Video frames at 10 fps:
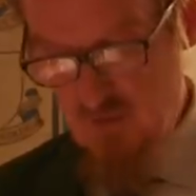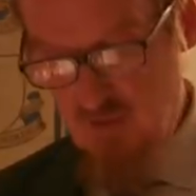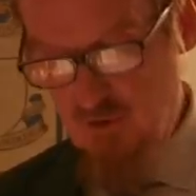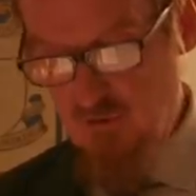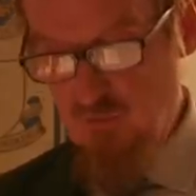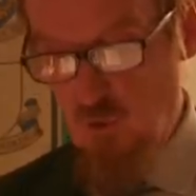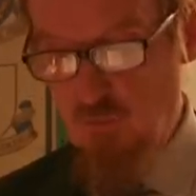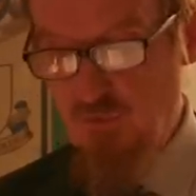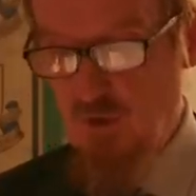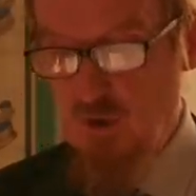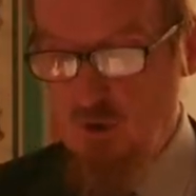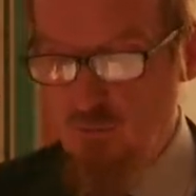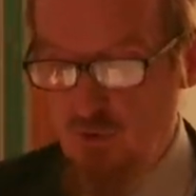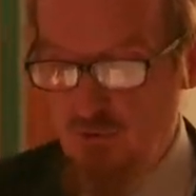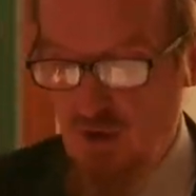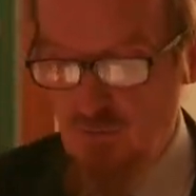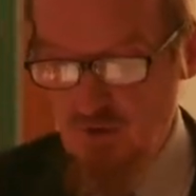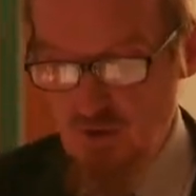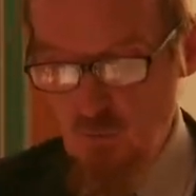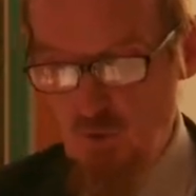various forms, programs
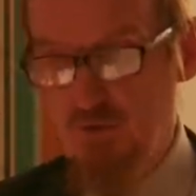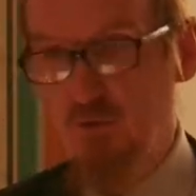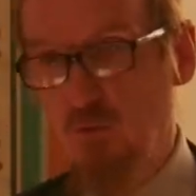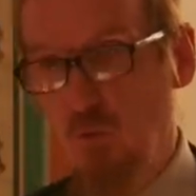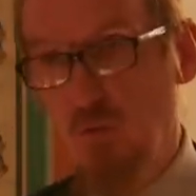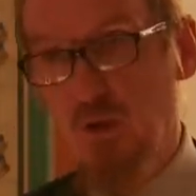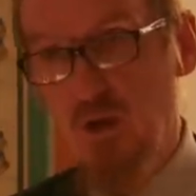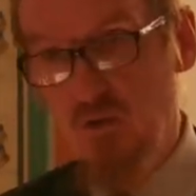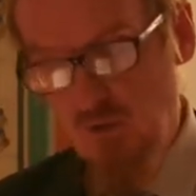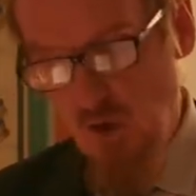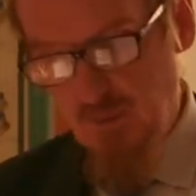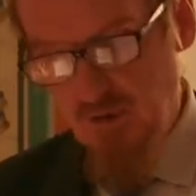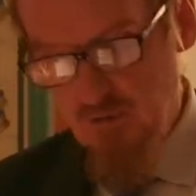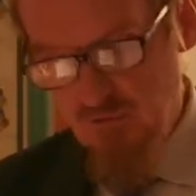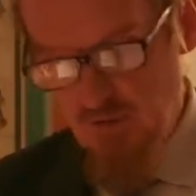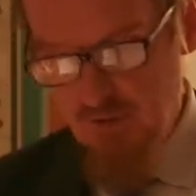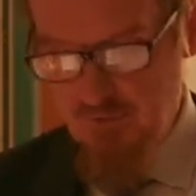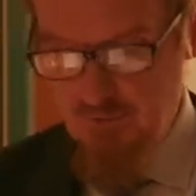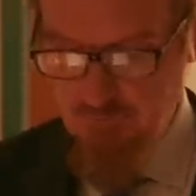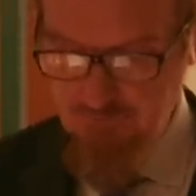in what is called Islamic studies.